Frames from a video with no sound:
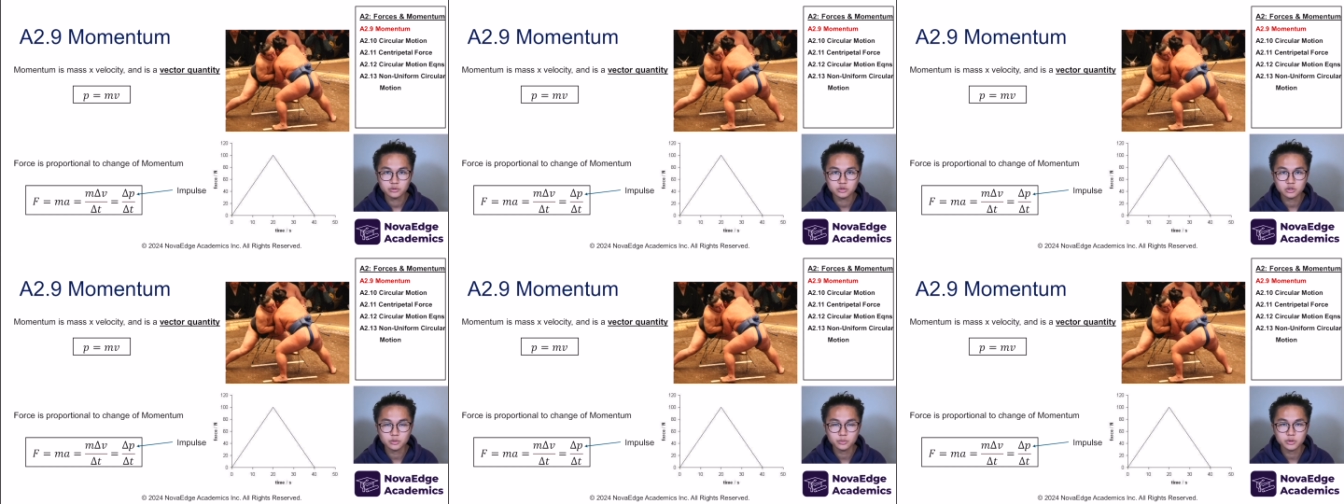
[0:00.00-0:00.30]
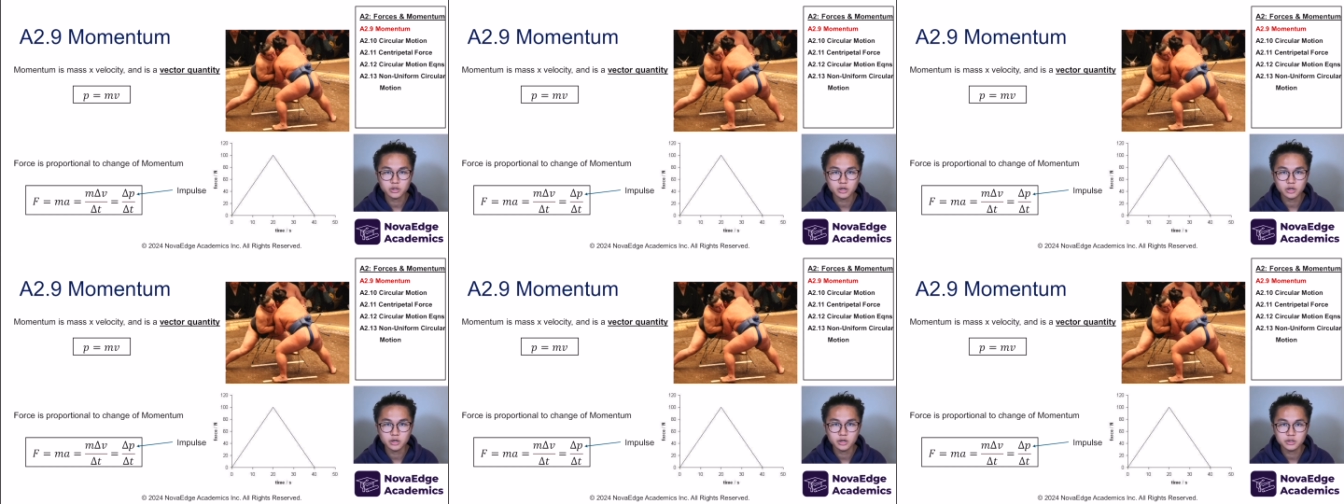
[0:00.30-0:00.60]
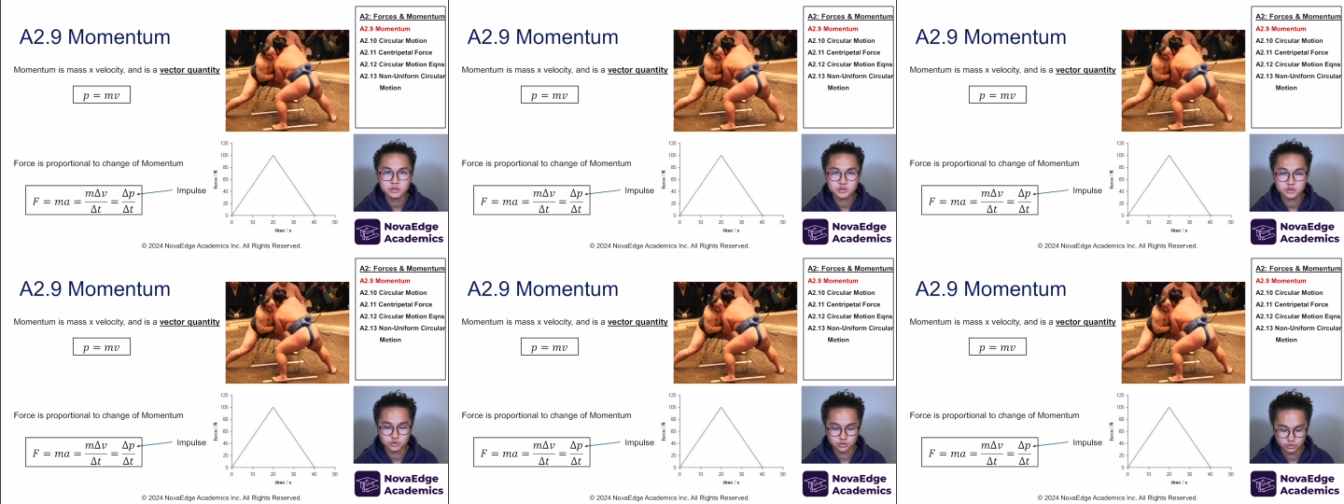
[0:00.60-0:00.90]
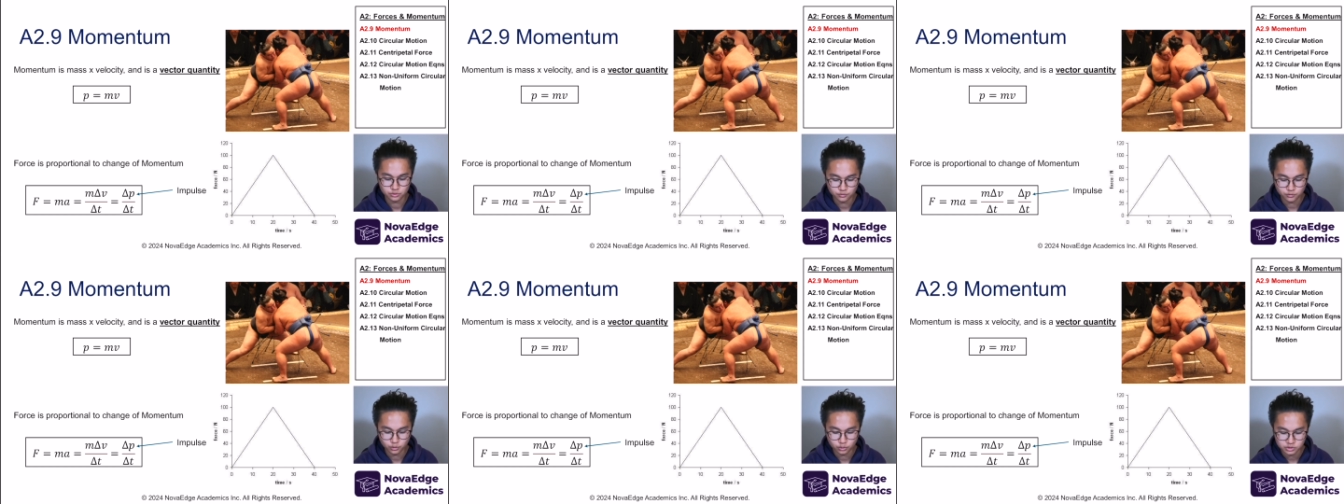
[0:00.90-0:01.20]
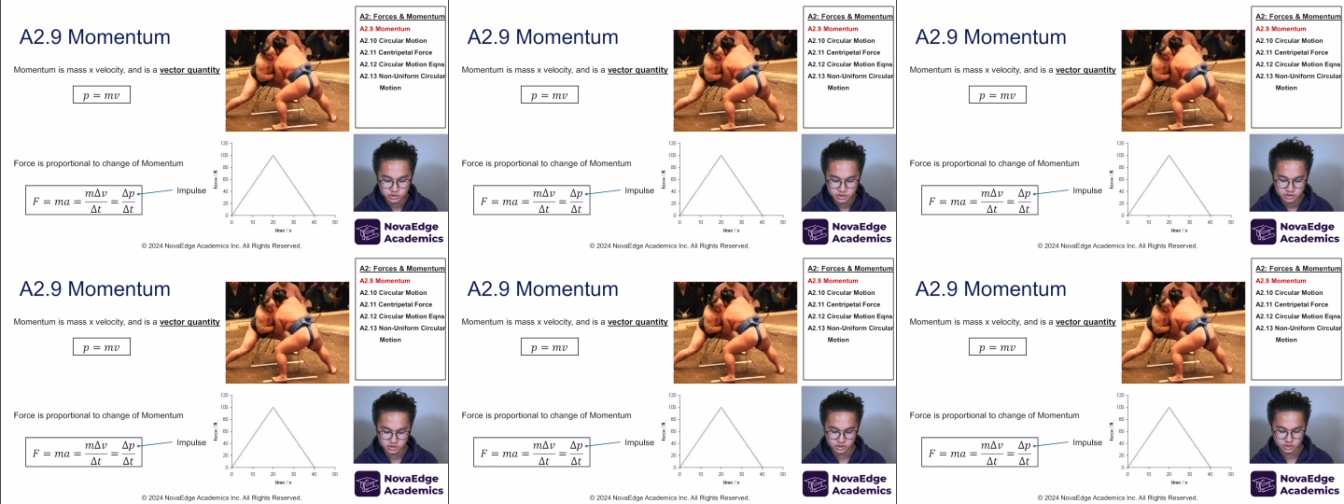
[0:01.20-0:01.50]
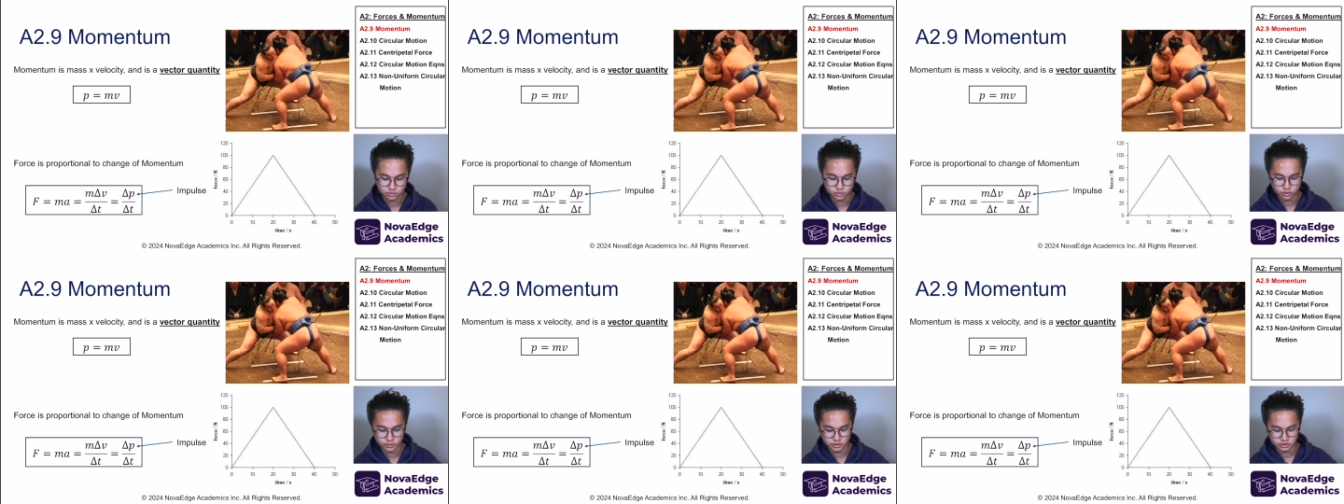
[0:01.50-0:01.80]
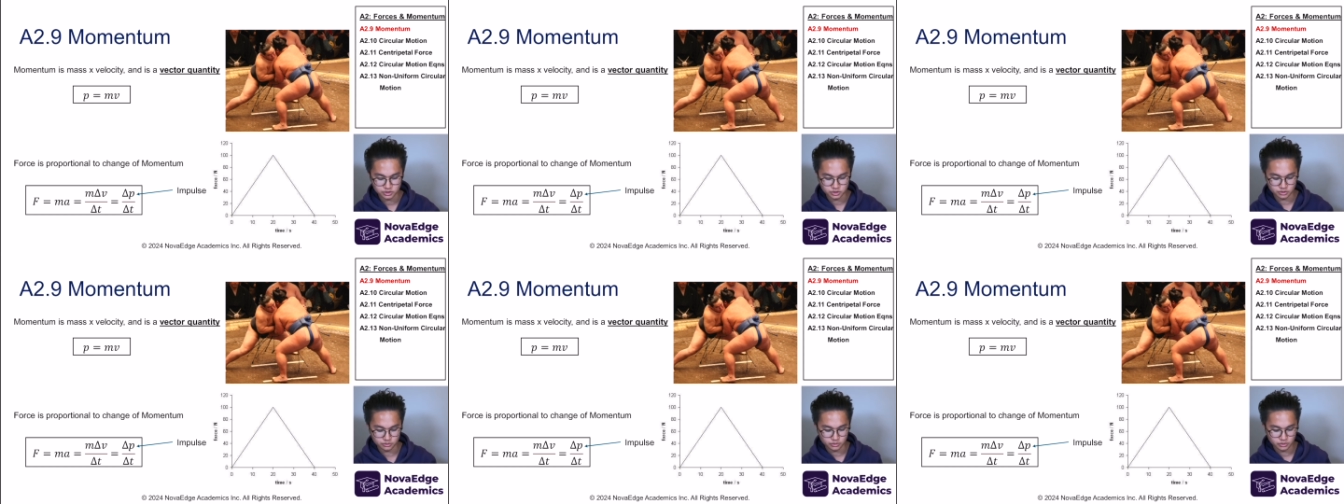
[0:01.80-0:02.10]
topic 8 forces and
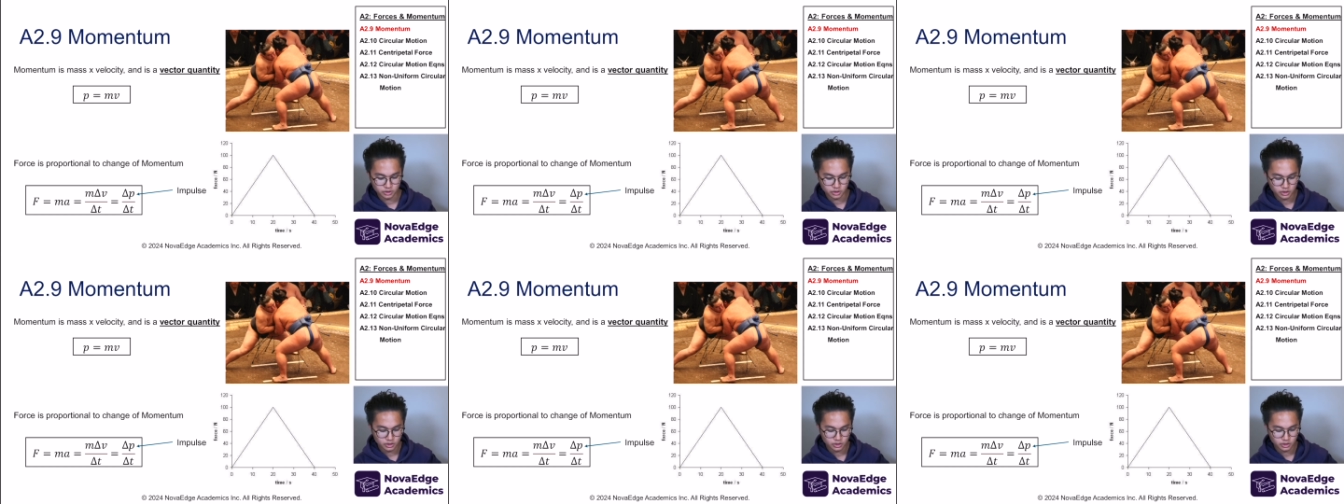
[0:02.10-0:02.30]
momentum.